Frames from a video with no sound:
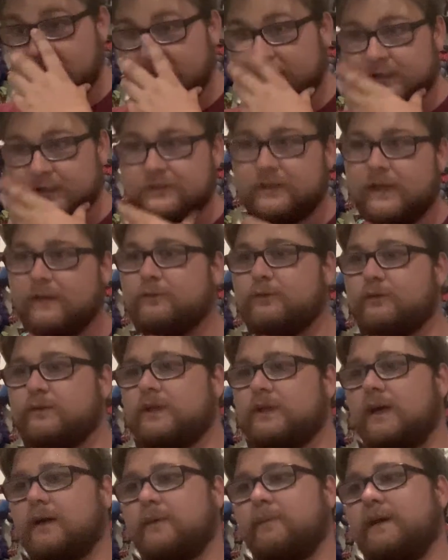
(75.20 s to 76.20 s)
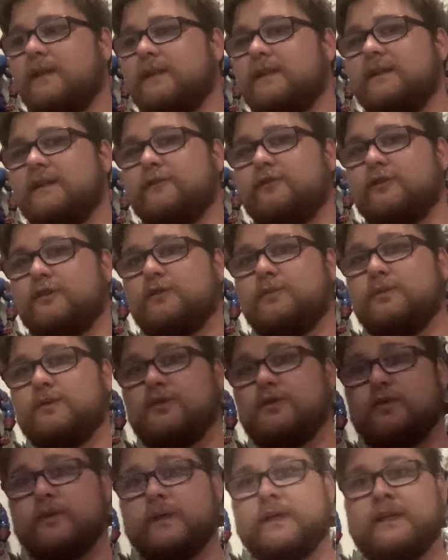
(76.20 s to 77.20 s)
In the chapter, we talk about the difference
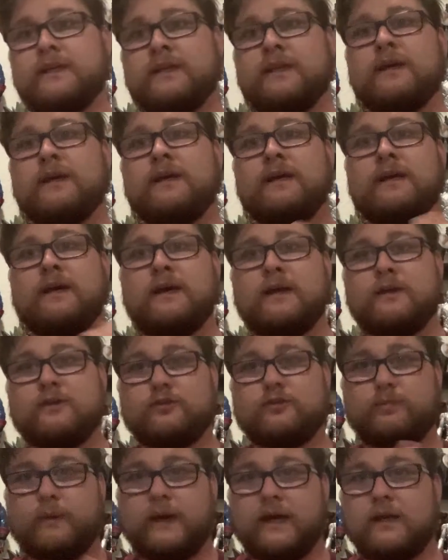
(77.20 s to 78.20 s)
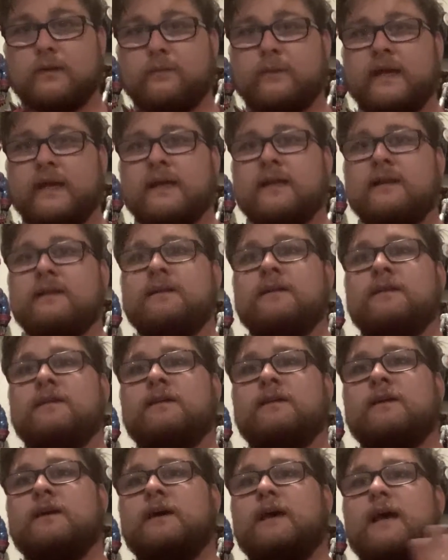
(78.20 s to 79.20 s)
between Spider-Man
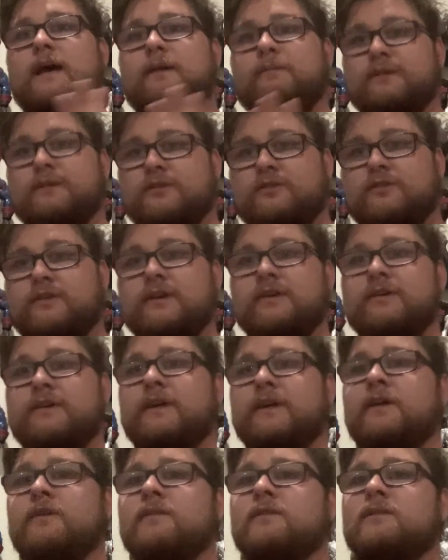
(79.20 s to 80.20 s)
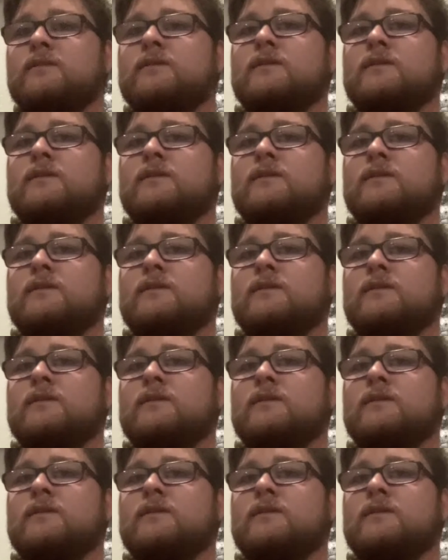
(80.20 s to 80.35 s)
and Mysterio.